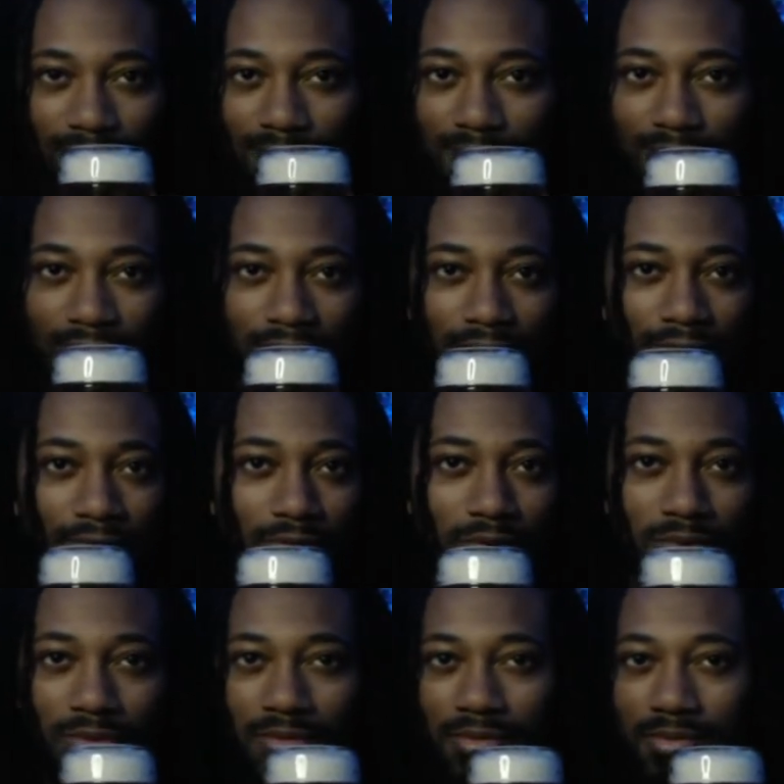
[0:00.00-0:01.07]
like a
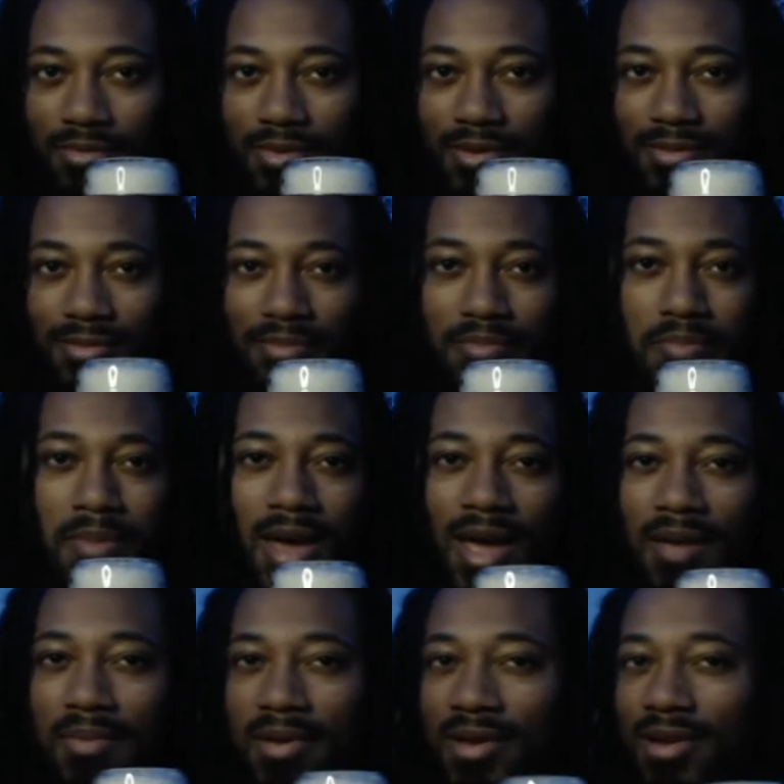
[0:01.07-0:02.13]
fruit, but
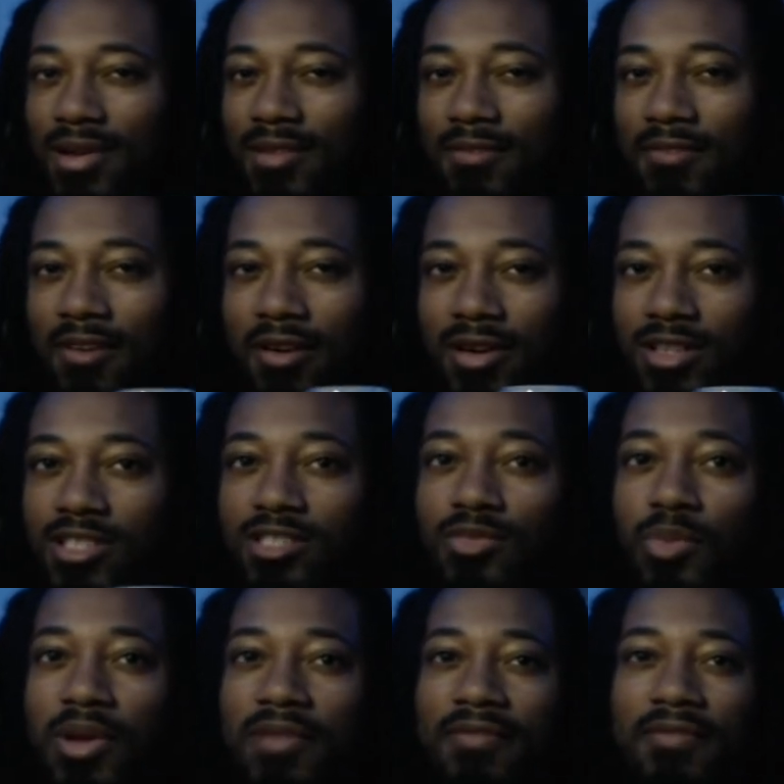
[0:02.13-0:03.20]
maybe a very
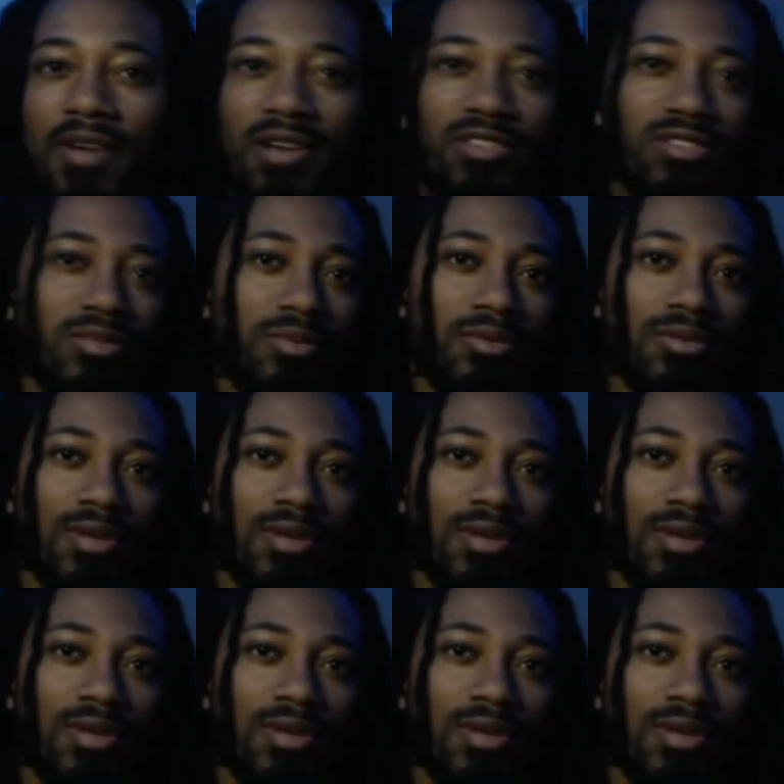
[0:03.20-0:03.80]
sweet vegetable,